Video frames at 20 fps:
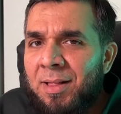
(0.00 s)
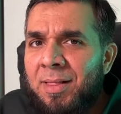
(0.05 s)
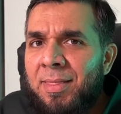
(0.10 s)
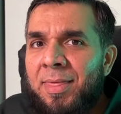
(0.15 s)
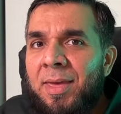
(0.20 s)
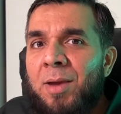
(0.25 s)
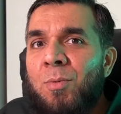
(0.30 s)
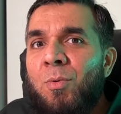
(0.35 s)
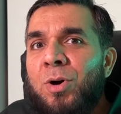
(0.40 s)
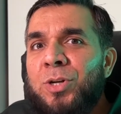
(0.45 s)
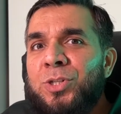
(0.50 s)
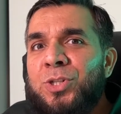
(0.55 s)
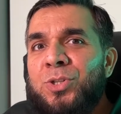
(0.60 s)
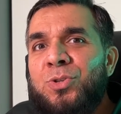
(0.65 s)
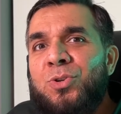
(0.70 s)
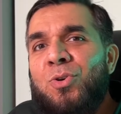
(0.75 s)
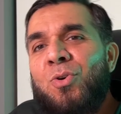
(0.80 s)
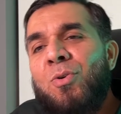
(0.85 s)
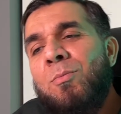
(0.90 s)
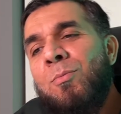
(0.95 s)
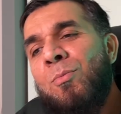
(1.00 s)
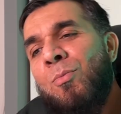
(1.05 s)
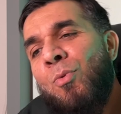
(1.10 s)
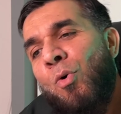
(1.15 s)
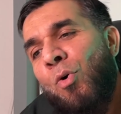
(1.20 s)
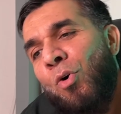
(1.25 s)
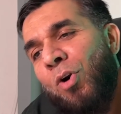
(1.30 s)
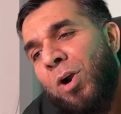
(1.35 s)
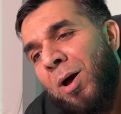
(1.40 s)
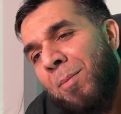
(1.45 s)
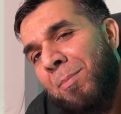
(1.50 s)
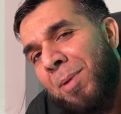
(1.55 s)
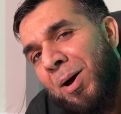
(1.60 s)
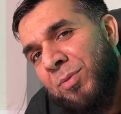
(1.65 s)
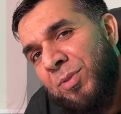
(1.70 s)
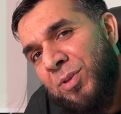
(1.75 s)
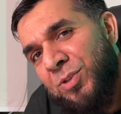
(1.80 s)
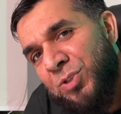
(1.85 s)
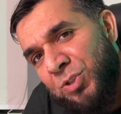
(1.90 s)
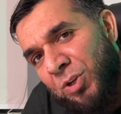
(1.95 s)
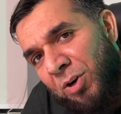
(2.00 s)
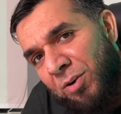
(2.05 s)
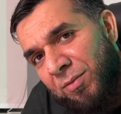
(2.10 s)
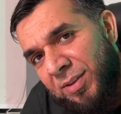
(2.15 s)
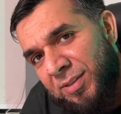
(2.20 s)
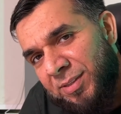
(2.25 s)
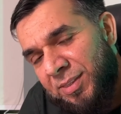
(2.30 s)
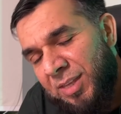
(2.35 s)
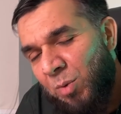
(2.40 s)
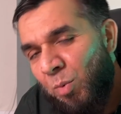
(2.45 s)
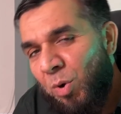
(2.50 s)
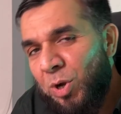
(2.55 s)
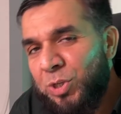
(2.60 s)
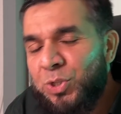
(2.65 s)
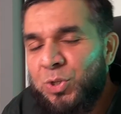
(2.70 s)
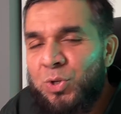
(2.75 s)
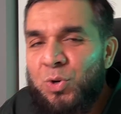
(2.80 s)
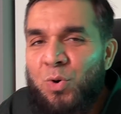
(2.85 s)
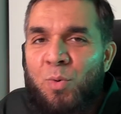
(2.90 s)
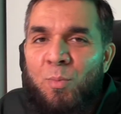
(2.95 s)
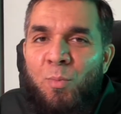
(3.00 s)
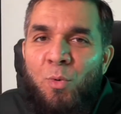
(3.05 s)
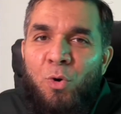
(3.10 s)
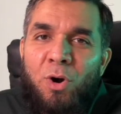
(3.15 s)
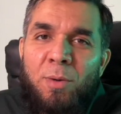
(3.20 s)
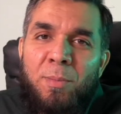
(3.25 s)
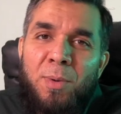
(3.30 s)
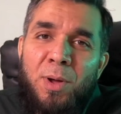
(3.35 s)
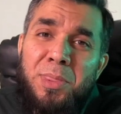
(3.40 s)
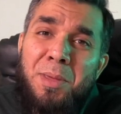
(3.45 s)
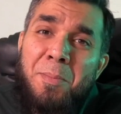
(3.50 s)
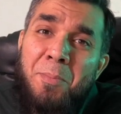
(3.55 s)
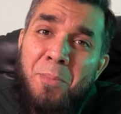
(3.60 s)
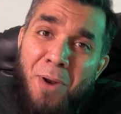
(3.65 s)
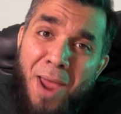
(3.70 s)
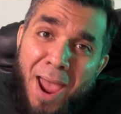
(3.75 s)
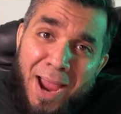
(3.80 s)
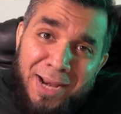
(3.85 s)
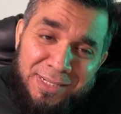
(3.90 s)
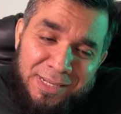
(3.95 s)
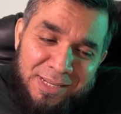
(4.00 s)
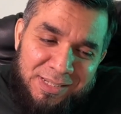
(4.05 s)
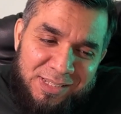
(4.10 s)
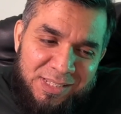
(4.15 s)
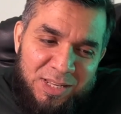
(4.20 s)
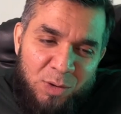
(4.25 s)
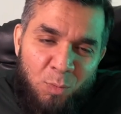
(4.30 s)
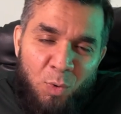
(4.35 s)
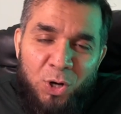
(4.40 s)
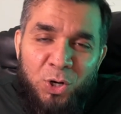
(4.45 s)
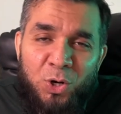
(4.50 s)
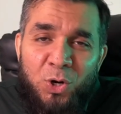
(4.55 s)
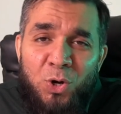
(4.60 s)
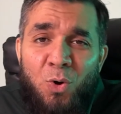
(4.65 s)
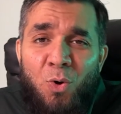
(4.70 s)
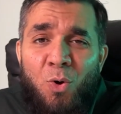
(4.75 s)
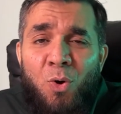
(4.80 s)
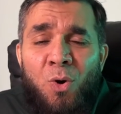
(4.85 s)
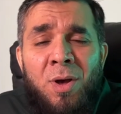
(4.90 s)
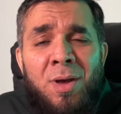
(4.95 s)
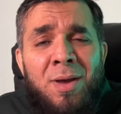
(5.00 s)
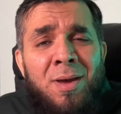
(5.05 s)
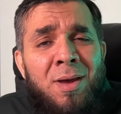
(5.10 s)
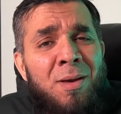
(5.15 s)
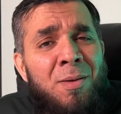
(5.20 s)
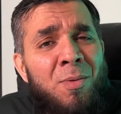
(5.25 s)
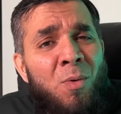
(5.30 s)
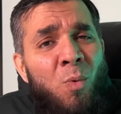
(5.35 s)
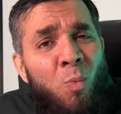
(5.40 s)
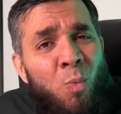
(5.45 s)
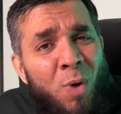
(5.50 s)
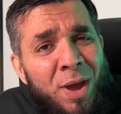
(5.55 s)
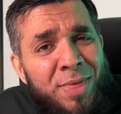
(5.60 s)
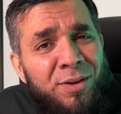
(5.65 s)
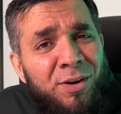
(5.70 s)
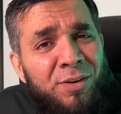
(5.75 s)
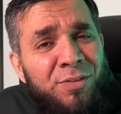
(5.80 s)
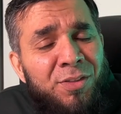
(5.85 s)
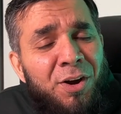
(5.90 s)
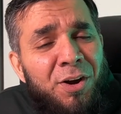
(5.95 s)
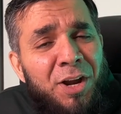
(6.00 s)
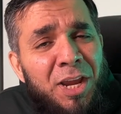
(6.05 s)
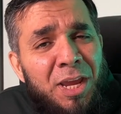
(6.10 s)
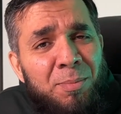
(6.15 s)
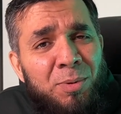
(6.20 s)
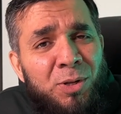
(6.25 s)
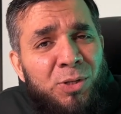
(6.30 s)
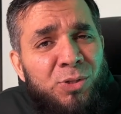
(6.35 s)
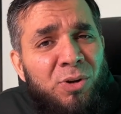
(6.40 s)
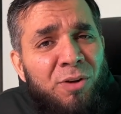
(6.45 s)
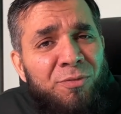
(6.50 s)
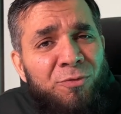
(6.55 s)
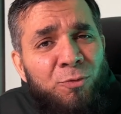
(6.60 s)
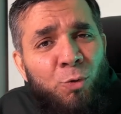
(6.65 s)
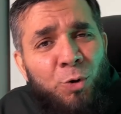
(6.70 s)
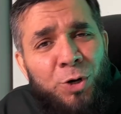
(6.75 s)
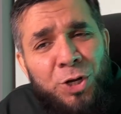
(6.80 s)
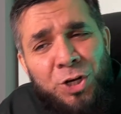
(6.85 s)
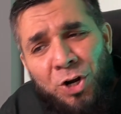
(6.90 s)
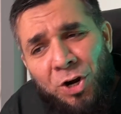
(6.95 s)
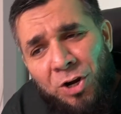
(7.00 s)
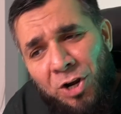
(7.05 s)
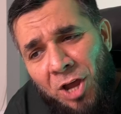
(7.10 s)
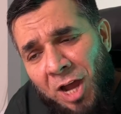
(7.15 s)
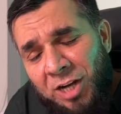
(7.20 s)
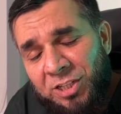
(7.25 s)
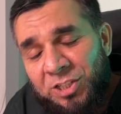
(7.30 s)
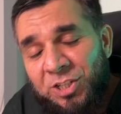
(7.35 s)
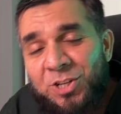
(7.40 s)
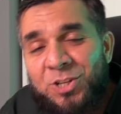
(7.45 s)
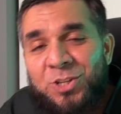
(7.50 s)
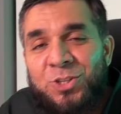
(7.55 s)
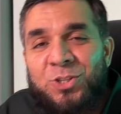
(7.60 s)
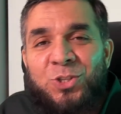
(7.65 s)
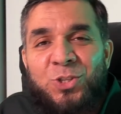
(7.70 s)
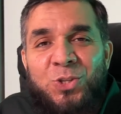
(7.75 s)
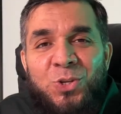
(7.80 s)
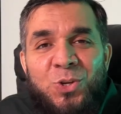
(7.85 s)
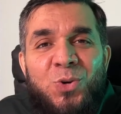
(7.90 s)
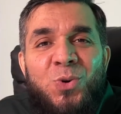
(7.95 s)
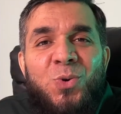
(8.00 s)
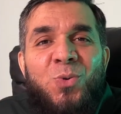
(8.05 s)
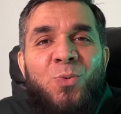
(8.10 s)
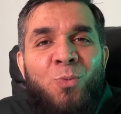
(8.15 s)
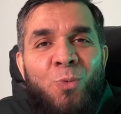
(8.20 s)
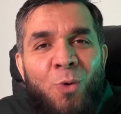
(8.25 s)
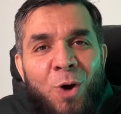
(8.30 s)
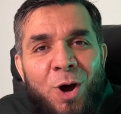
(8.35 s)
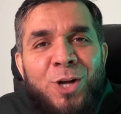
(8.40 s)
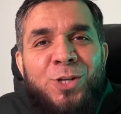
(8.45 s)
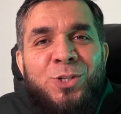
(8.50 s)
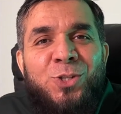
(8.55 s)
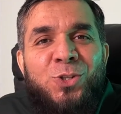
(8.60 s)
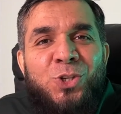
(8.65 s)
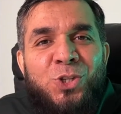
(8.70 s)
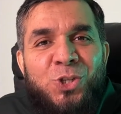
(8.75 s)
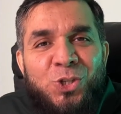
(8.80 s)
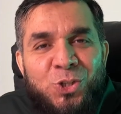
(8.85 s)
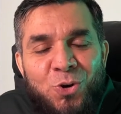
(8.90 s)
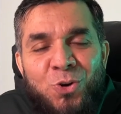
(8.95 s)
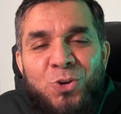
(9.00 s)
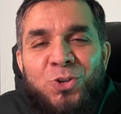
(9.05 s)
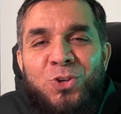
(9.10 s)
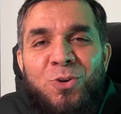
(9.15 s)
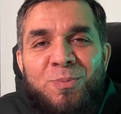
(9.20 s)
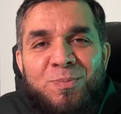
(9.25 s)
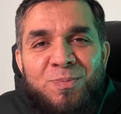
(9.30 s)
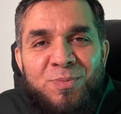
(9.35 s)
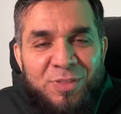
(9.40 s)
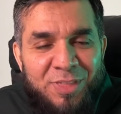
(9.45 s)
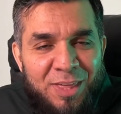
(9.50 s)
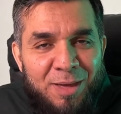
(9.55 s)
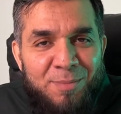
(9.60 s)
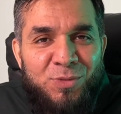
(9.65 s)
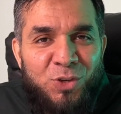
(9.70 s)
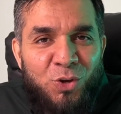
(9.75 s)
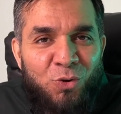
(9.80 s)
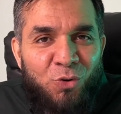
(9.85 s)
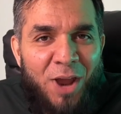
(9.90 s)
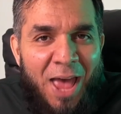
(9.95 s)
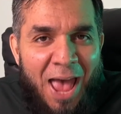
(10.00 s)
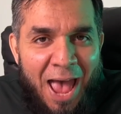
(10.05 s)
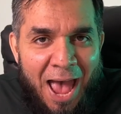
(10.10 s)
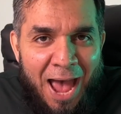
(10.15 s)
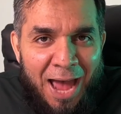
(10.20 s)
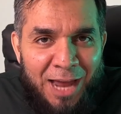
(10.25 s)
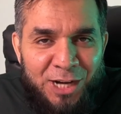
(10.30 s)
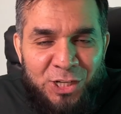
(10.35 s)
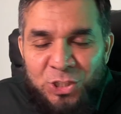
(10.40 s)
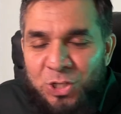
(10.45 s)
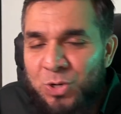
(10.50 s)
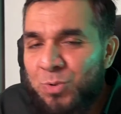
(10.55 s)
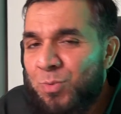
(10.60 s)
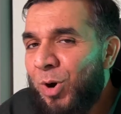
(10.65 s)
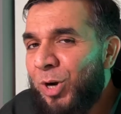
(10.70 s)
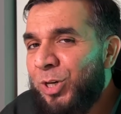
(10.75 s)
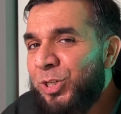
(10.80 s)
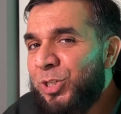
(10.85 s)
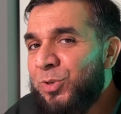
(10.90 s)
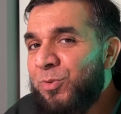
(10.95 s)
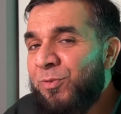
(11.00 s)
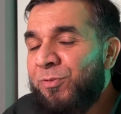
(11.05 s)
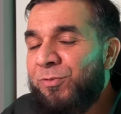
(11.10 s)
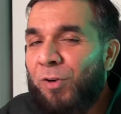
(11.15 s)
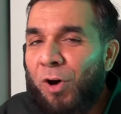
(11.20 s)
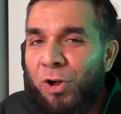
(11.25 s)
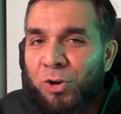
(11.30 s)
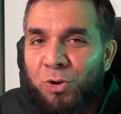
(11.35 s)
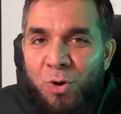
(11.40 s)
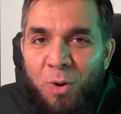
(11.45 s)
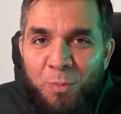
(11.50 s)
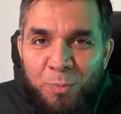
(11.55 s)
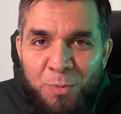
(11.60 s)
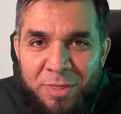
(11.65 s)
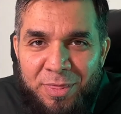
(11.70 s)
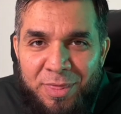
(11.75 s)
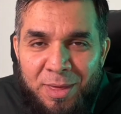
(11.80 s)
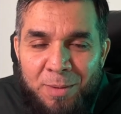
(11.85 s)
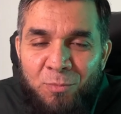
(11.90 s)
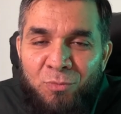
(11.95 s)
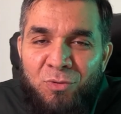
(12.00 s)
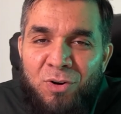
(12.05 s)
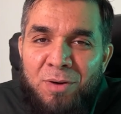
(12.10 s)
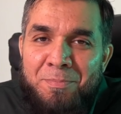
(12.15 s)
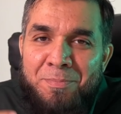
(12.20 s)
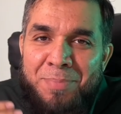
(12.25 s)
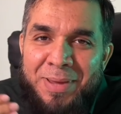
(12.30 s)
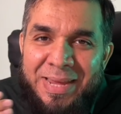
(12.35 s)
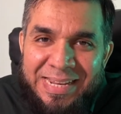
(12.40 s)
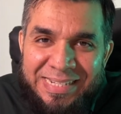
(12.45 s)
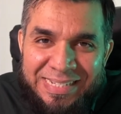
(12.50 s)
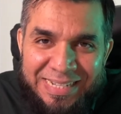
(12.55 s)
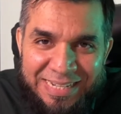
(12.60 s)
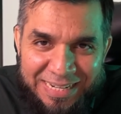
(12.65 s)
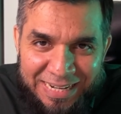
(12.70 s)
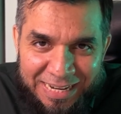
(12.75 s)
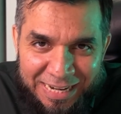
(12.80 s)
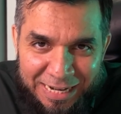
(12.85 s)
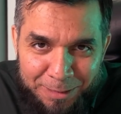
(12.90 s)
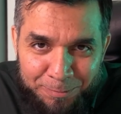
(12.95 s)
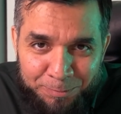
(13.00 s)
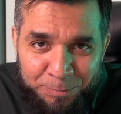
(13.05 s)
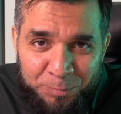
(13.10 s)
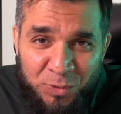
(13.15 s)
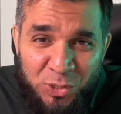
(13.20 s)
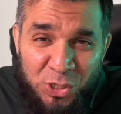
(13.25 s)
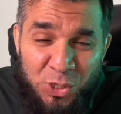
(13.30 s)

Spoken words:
They want to know more about the service. They want to know more about the practice. They want to know whether they're able to afford it or not. You want to show them your ad. You want to follow up with them repeatedly.